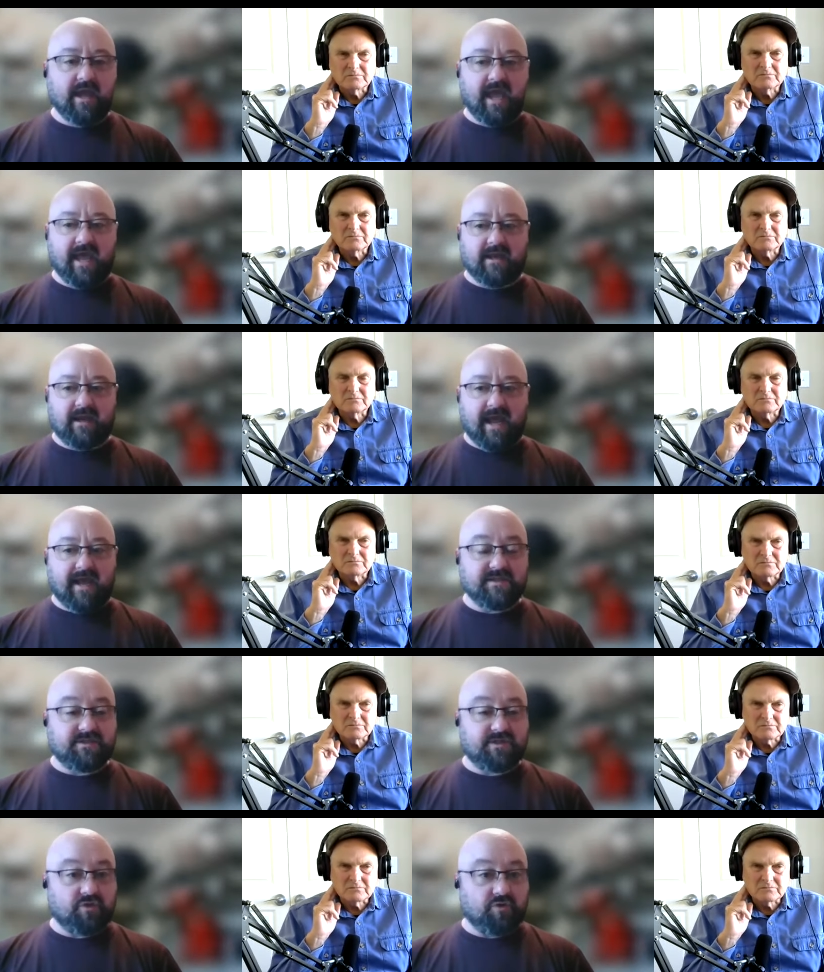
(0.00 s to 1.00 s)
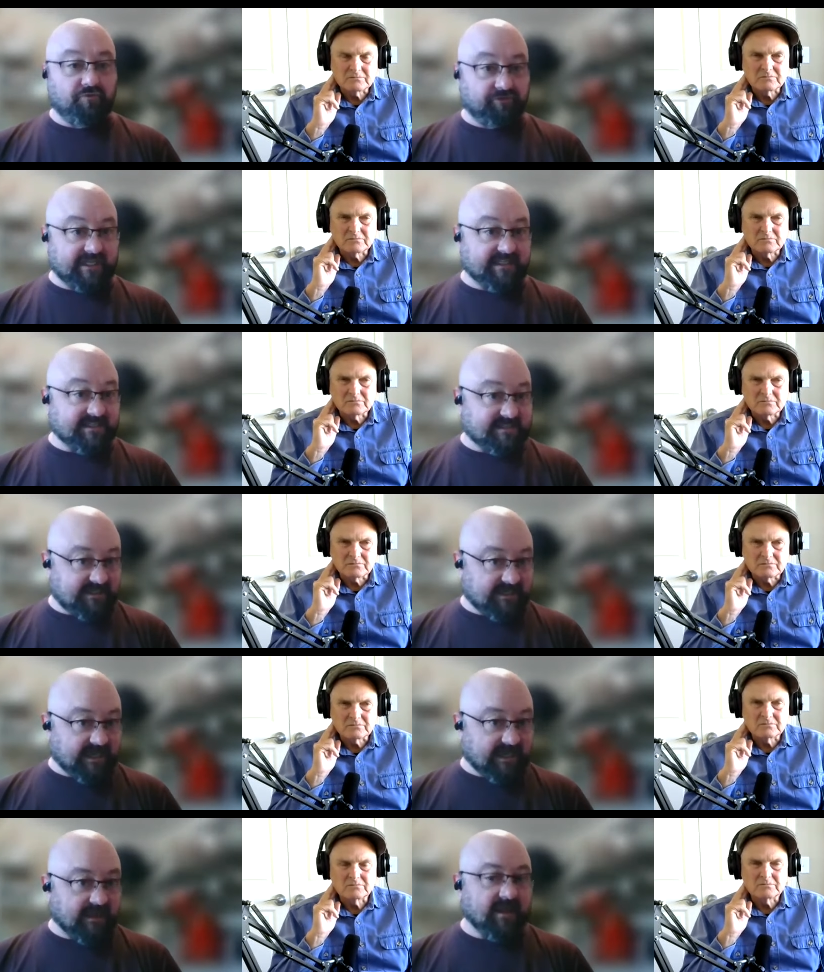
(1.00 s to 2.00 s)
Speaker 1: and had to flee the
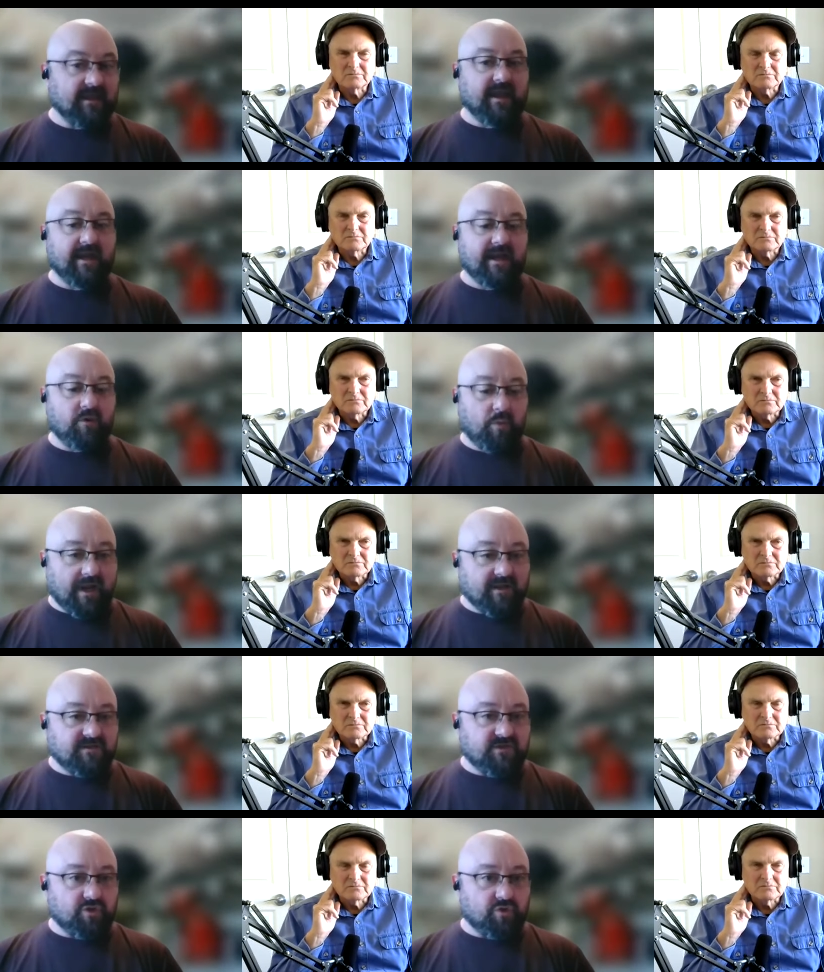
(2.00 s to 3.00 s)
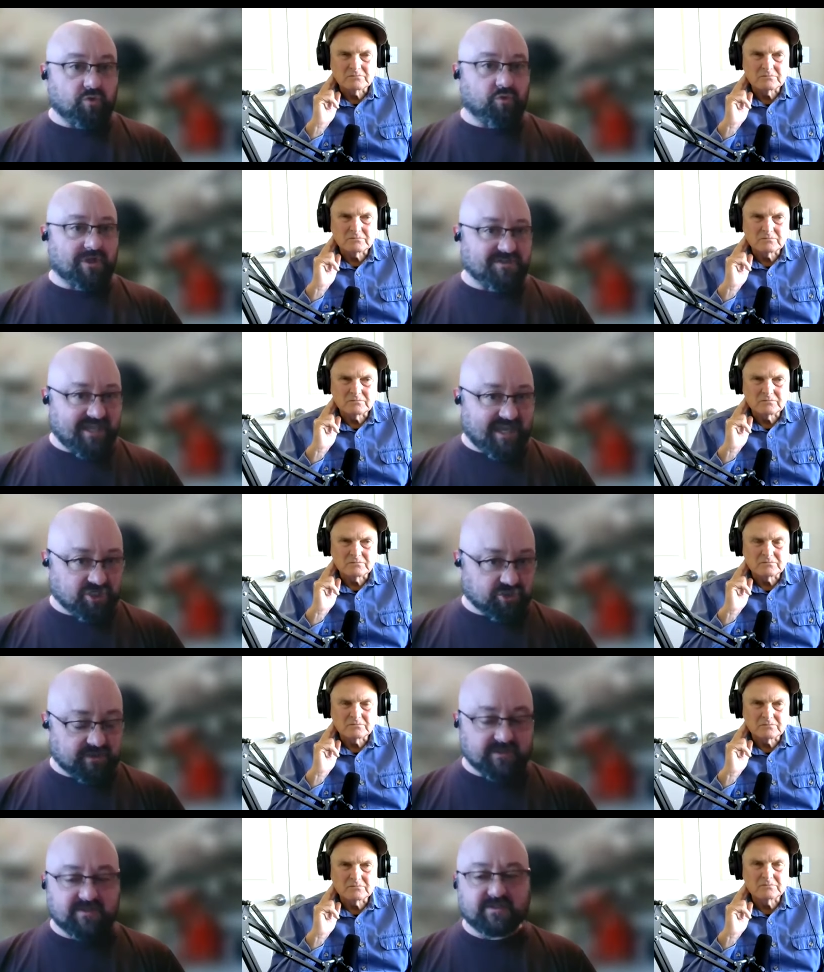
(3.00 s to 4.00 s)
city. And he ran to Los
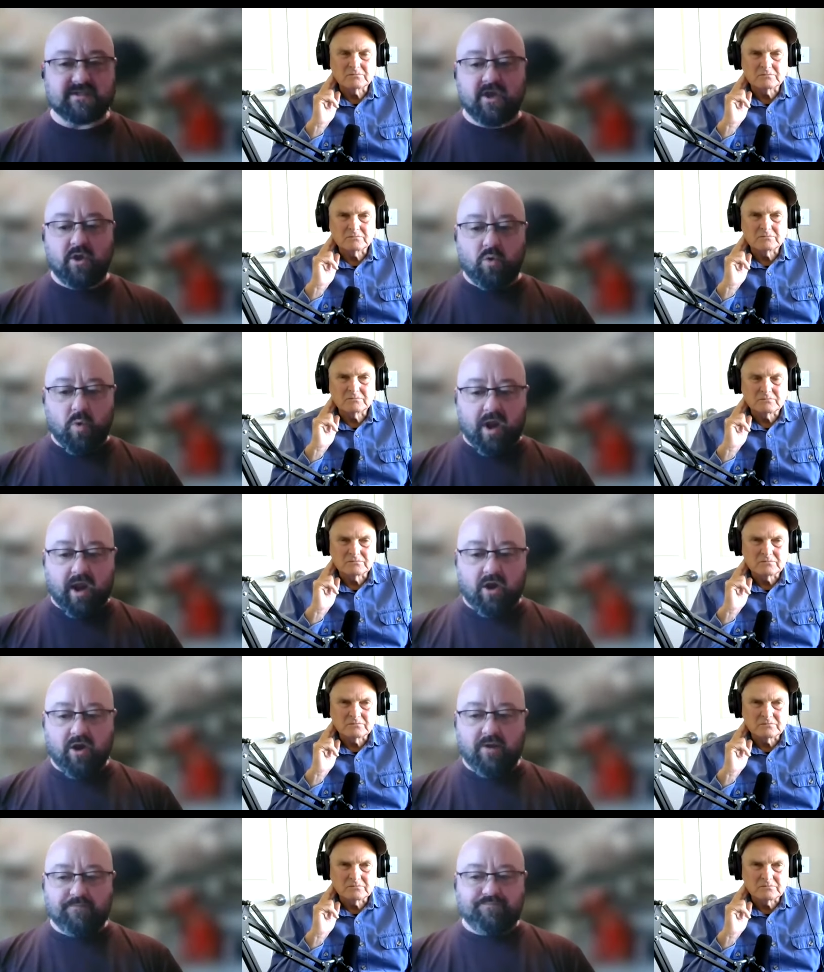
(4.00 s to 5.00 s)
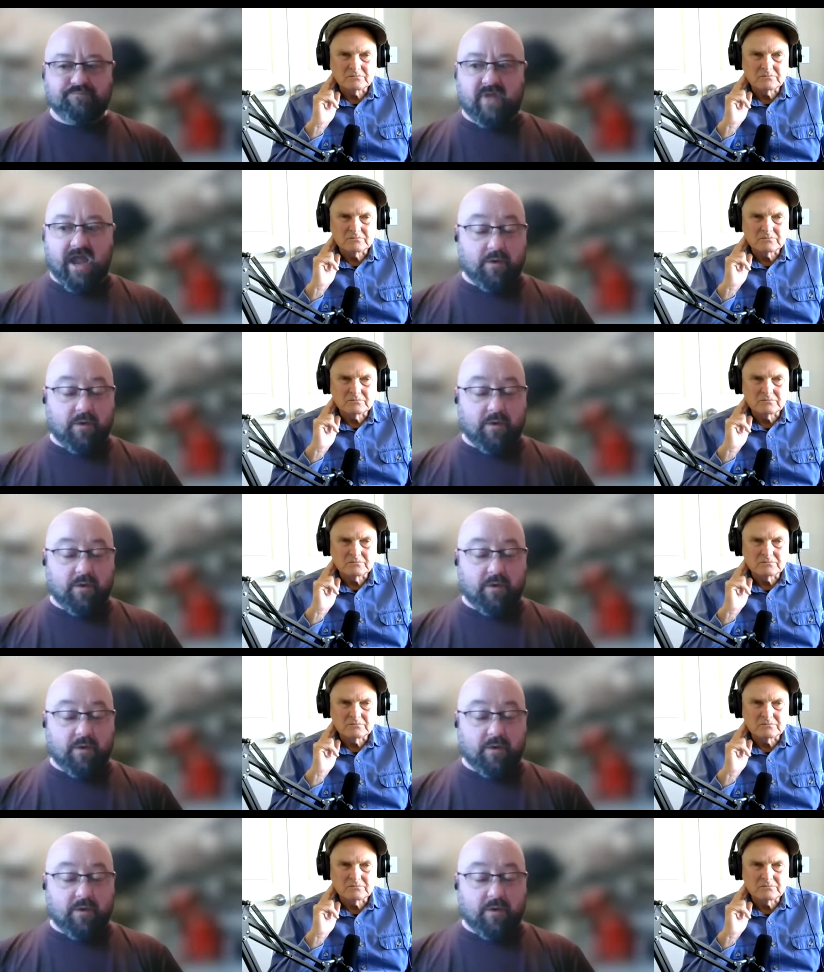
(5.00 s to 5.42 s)
Angeles, where I